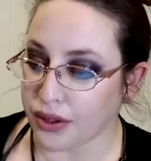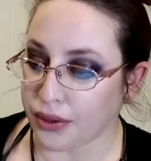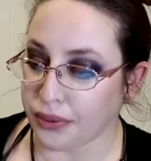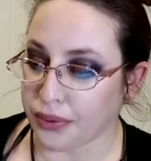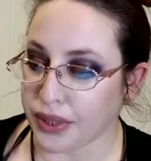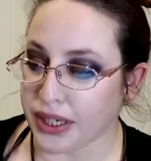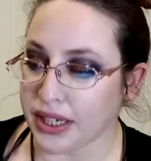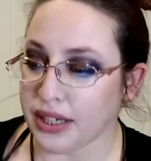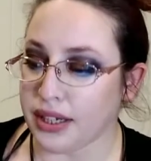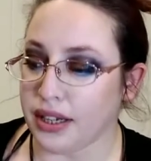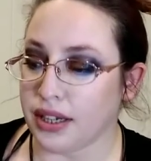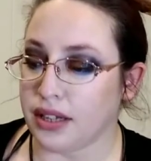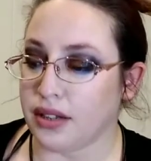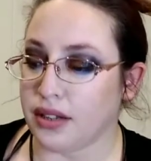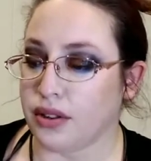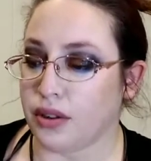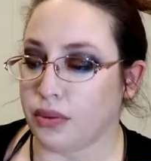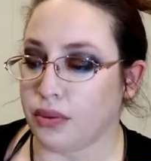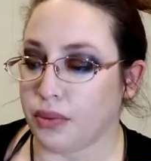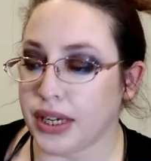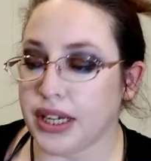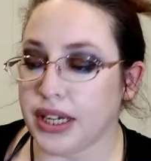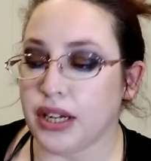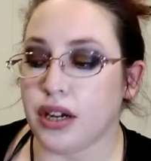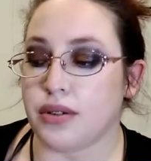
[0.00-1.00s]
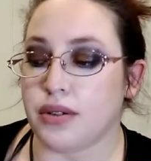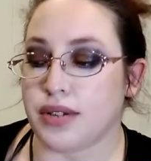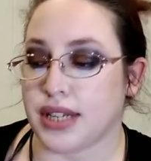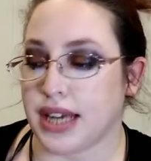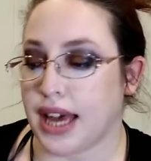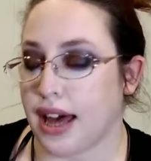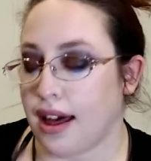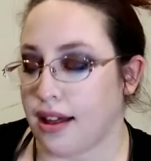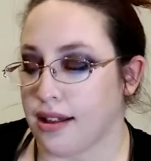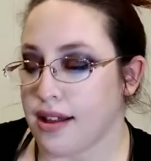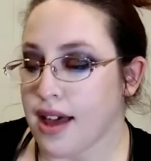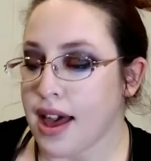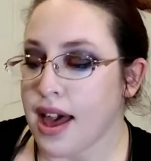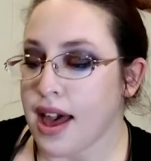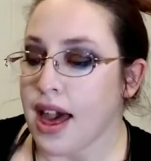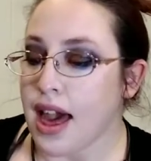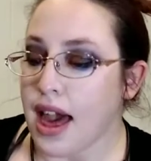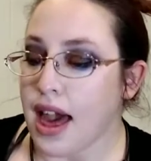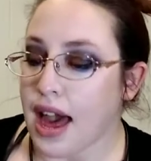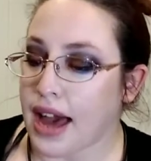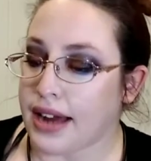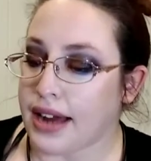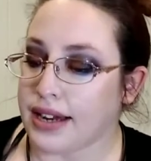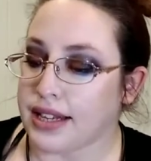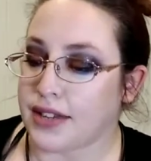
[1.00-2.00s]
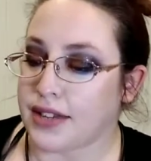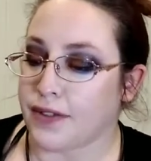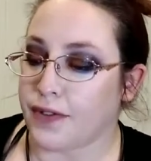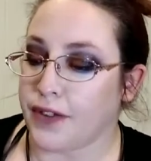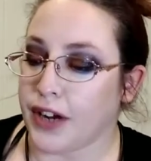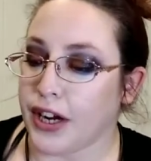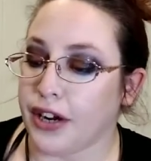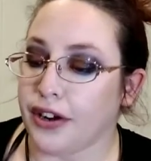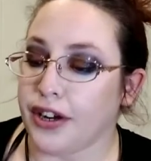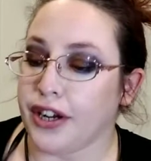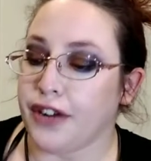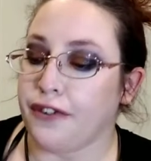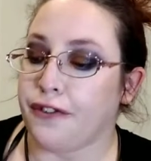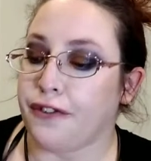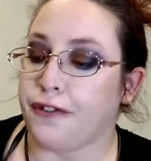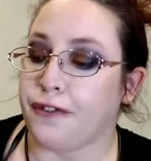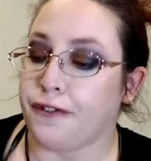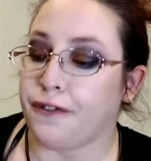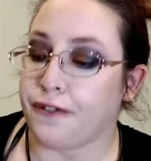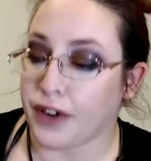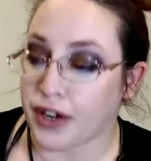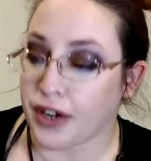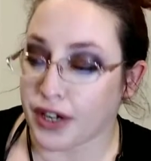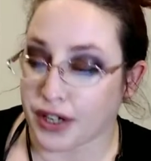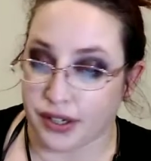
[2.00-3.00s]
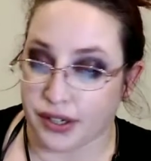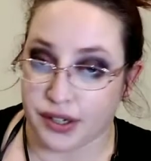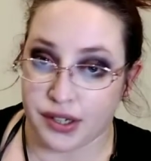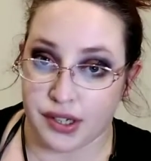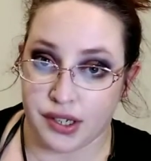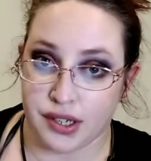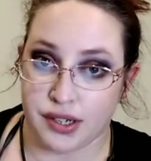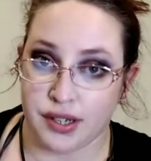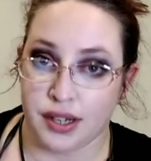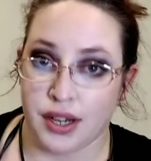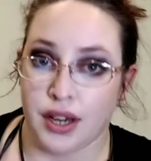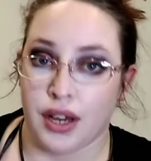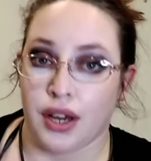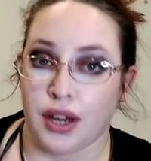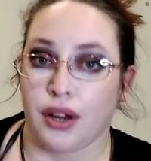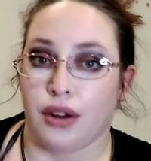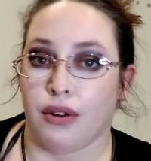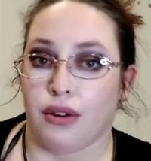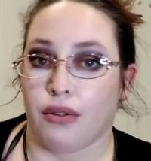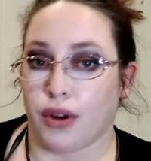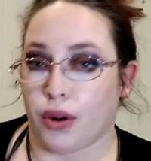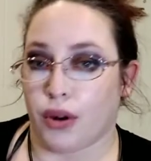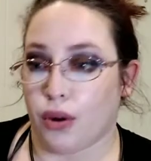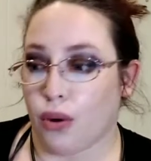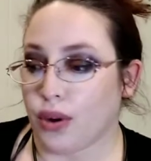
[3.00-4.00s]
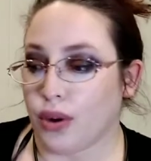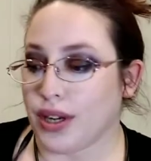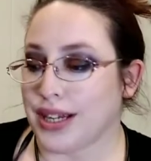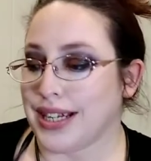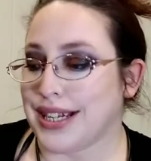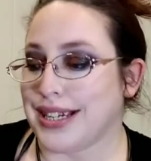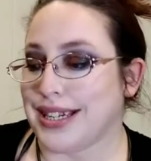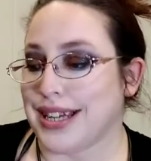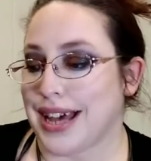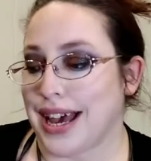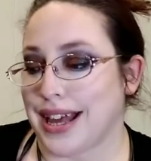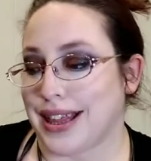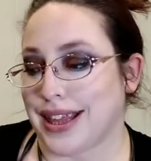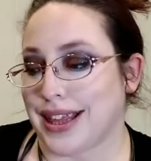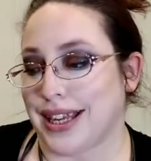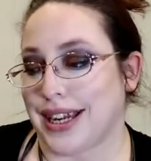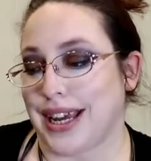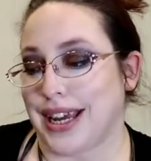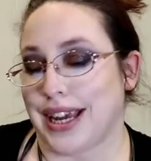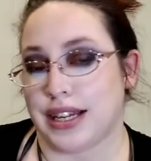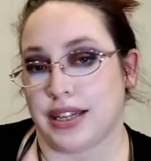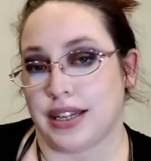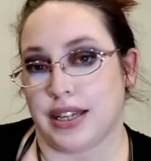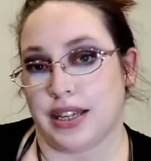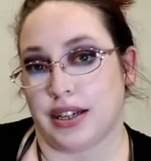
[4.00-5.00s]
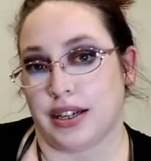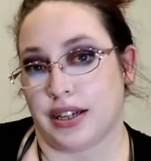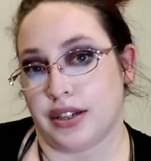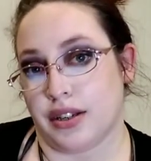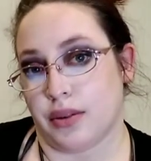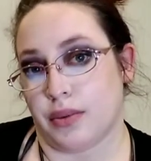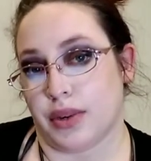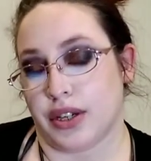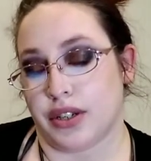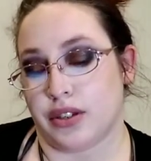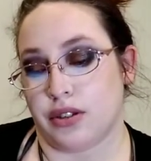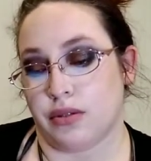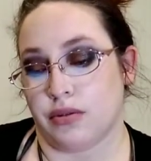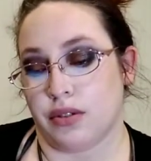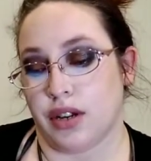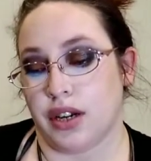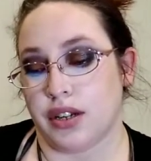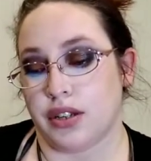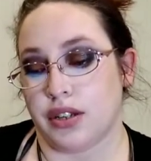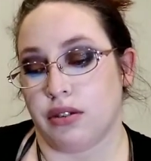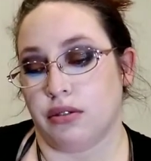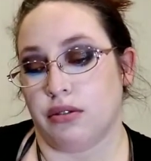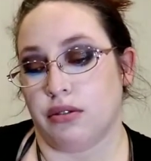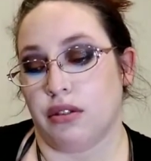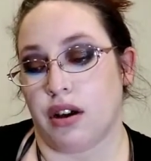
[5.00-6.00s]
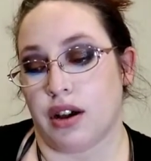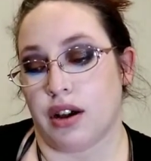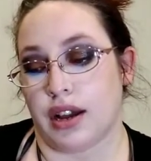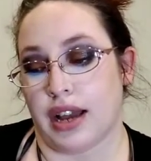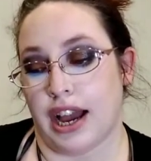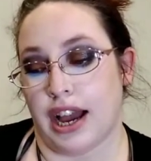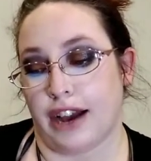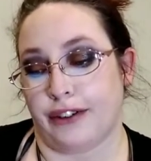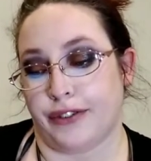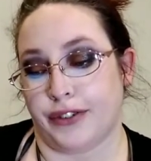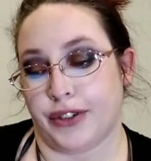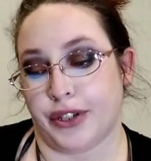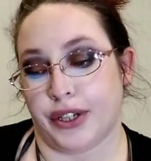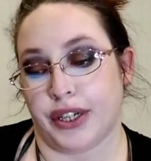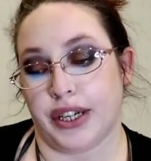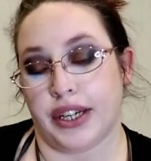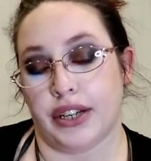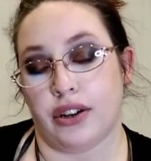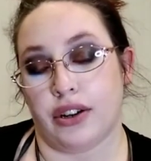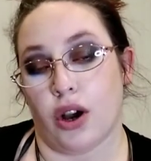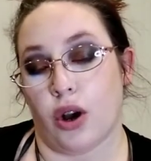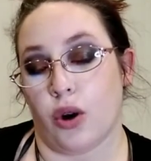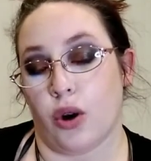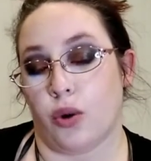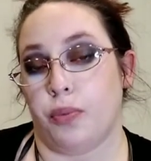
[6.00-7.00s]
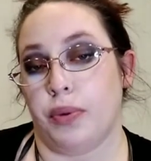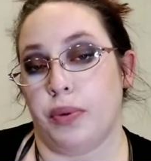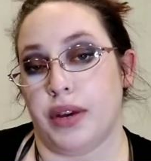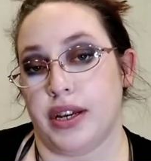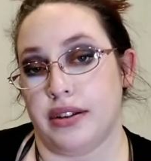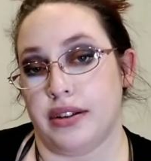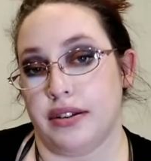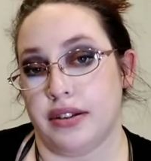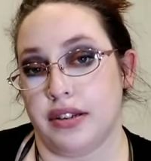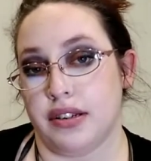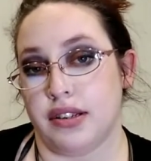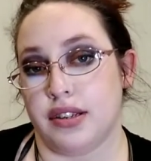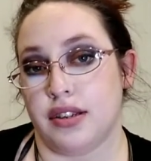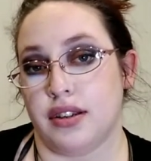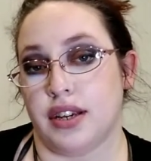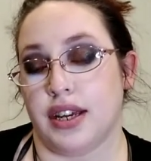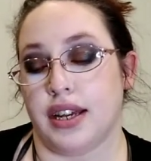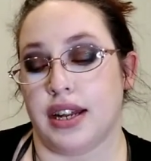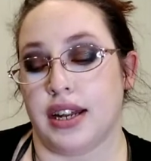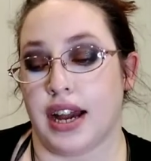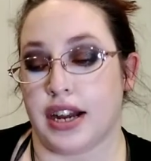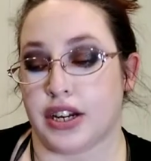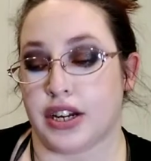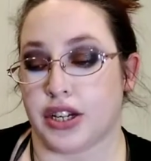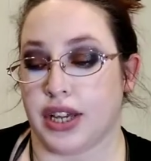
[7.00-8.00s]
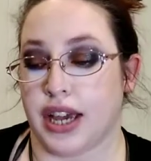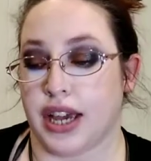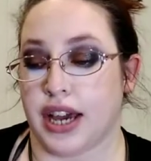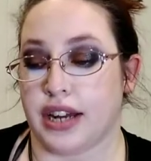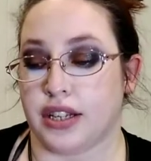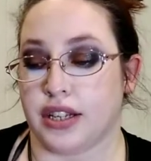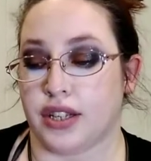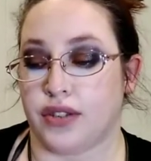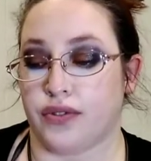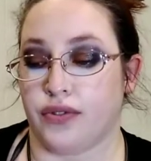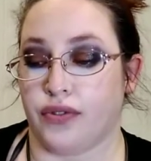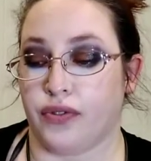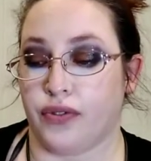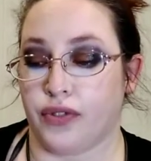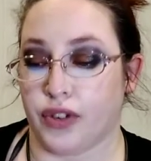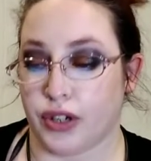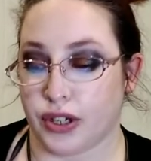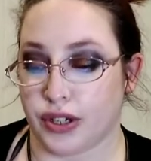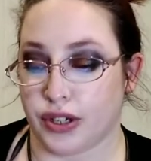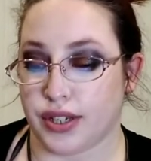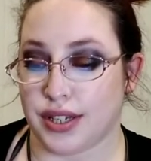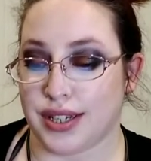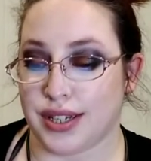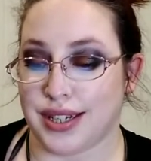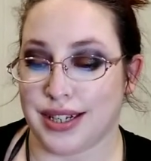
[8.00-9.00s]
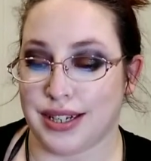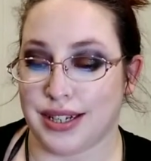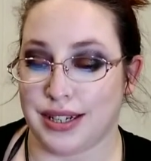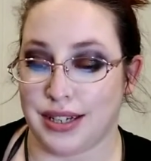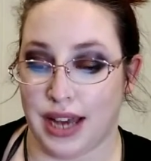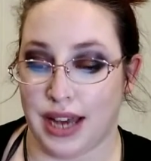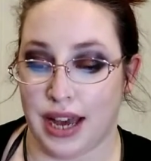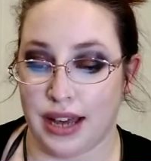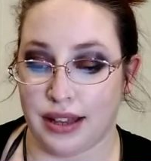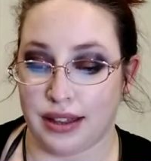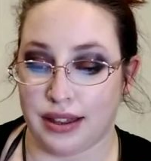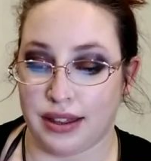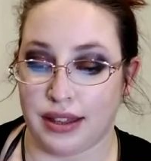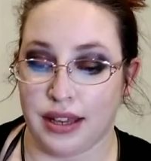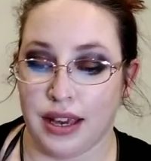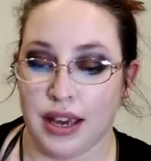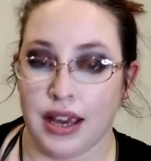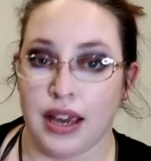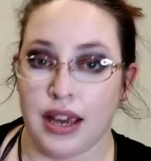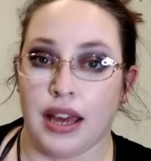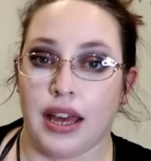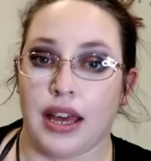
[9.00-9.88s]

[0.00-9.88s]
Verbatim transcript: the Reed, the Reed Hotel had its very first recorded death in 1891. So not too long after it opened, it actually had its first death.